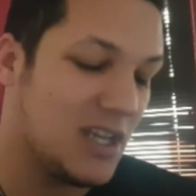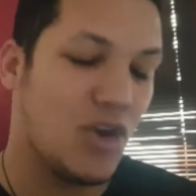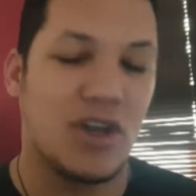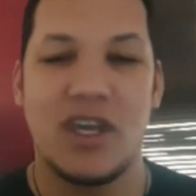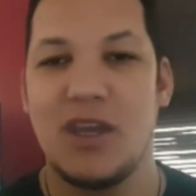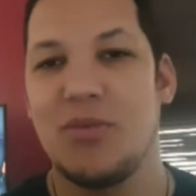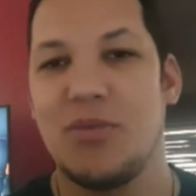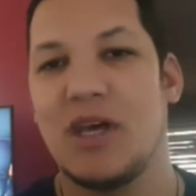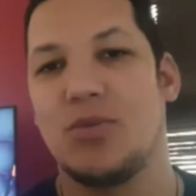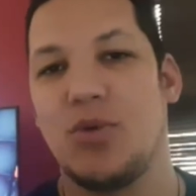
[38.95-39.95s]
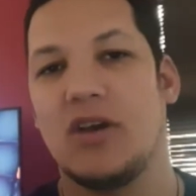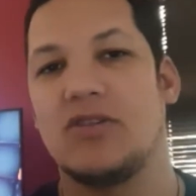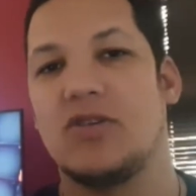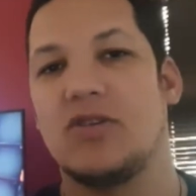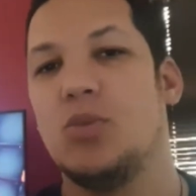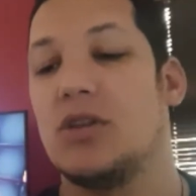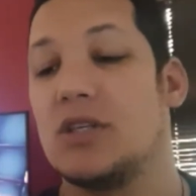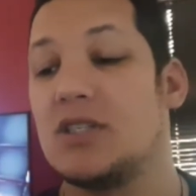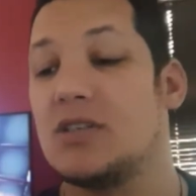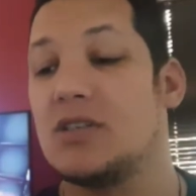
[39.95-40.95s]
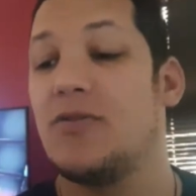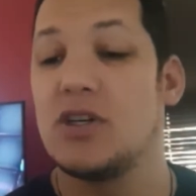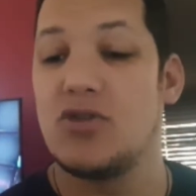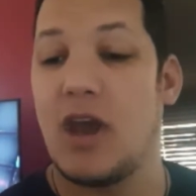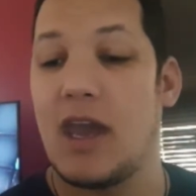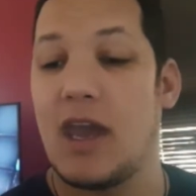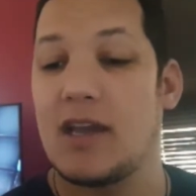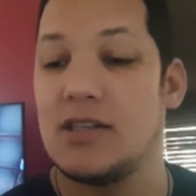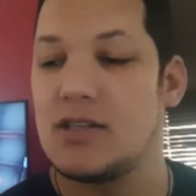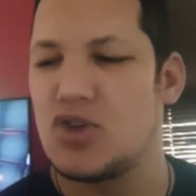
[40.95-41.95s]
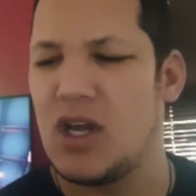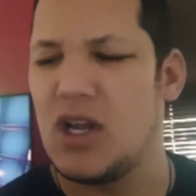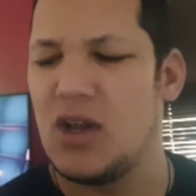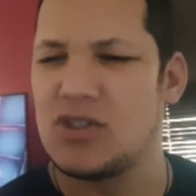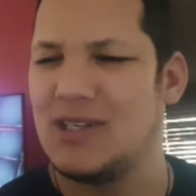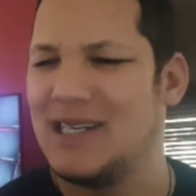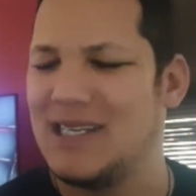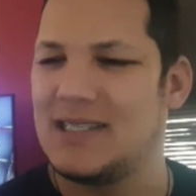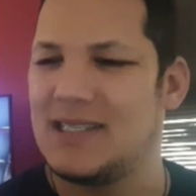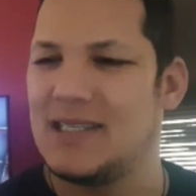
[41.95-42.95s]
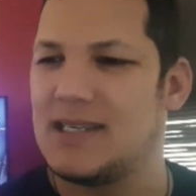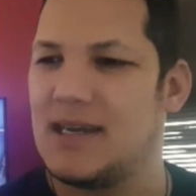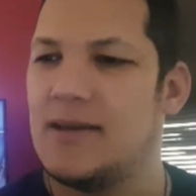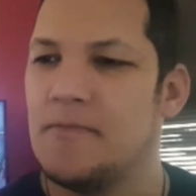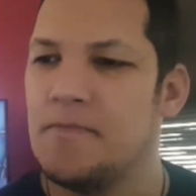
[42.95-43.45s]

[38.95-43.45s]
You're going to keep that a surprise for me. So this is the first reaction. This trailer was released yesterday.